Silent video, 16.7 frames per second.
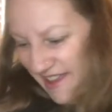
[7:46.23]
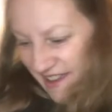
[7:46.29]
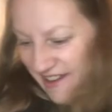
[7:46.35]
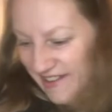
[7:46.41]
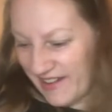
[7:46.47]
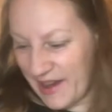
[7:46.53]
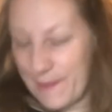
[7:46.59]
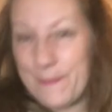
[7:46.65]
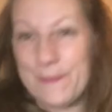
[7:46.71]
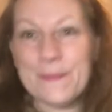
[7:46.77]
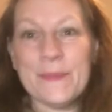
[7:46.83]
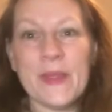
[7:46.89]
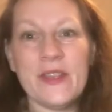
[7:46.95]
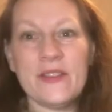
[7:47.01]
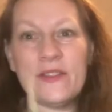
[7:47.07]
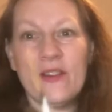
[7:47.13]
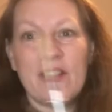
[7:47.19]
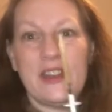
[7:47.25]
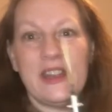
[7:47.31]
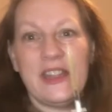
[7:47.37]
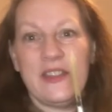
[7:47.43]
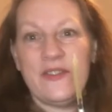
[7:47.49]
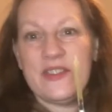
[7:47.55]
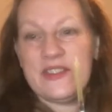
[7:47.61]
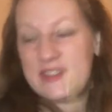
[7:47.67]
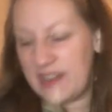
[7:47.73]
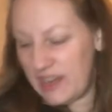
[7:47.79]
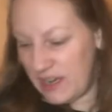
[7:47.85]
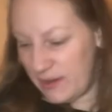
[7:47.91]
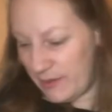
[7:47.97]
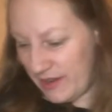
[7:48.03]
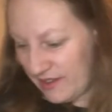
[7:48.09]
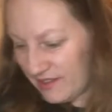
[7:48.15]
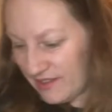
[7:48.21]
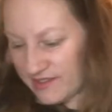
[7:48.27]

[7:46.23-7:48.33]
All right, so I'm gonna give this to Amy.